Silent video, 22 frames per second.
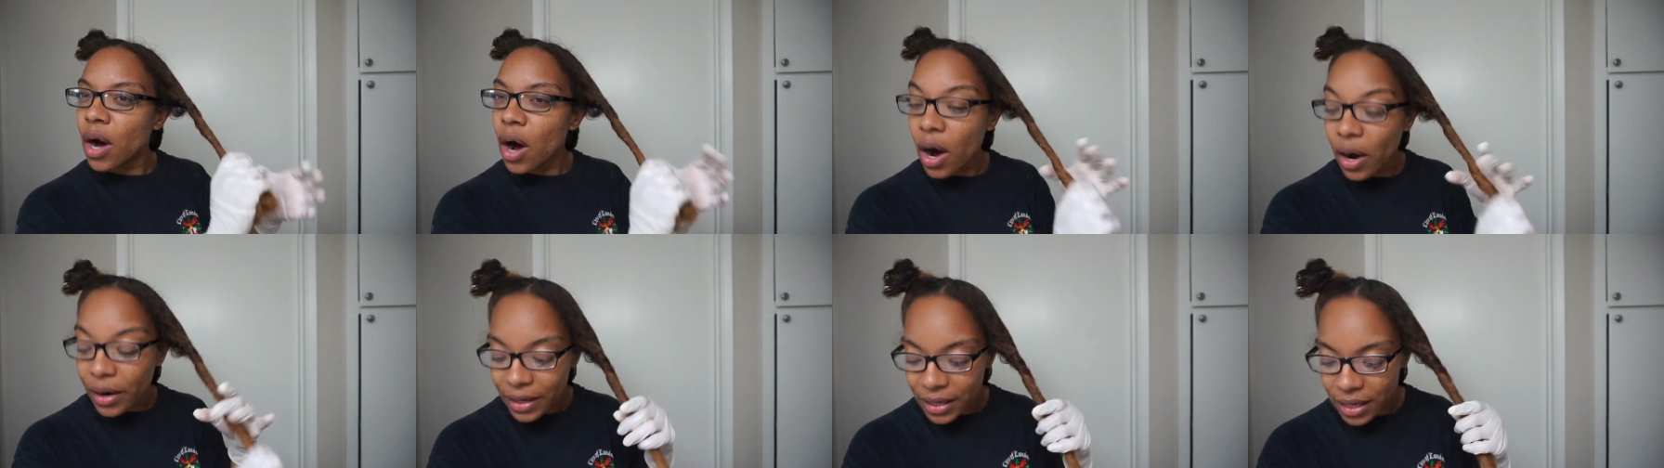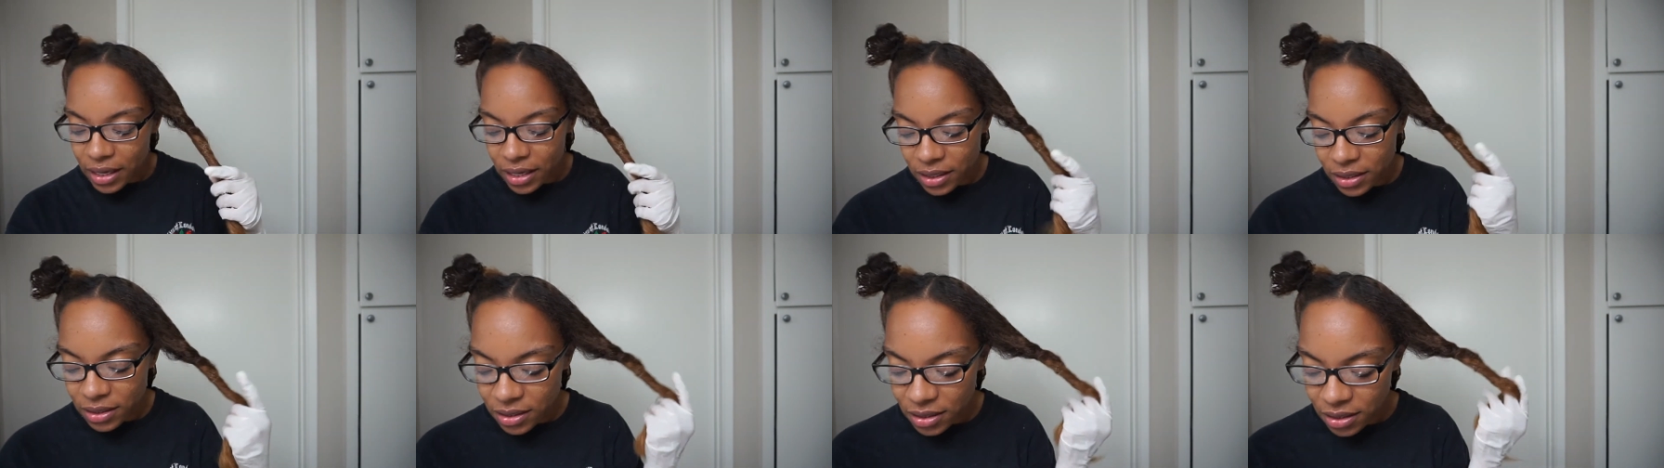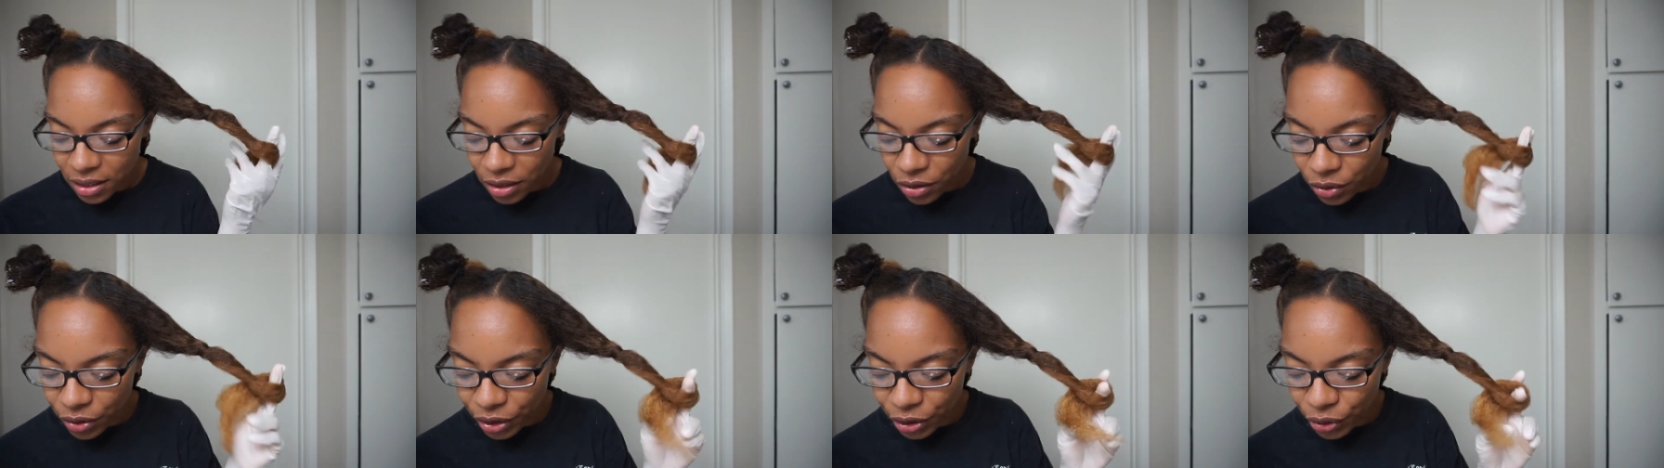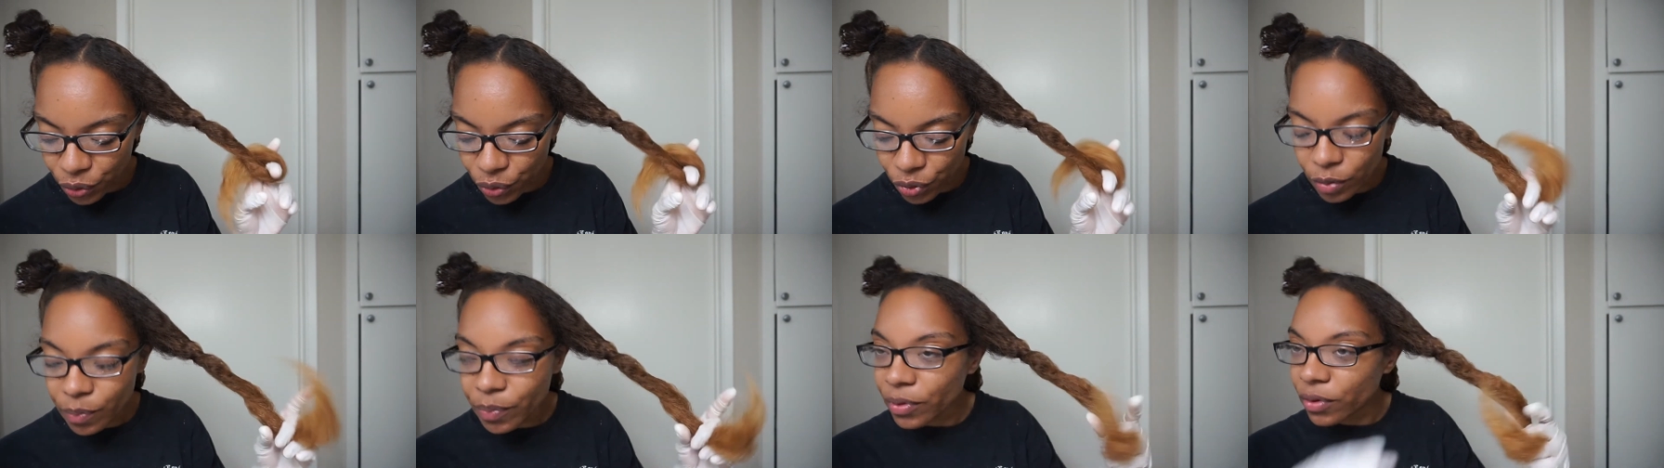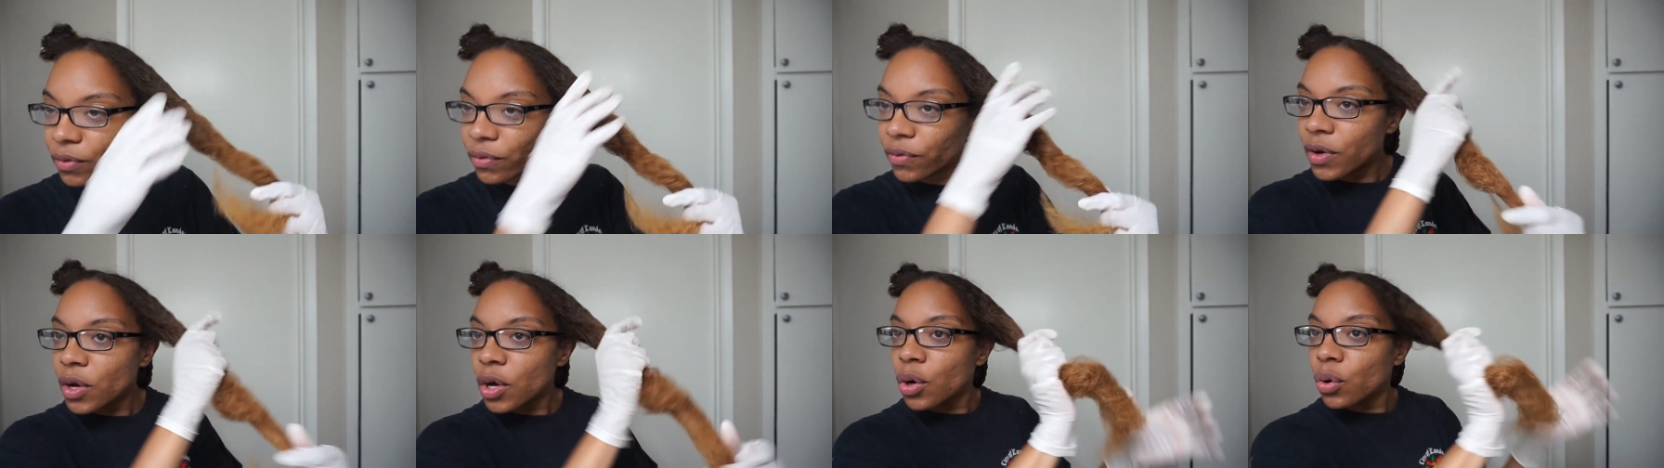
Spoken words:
audience or a group of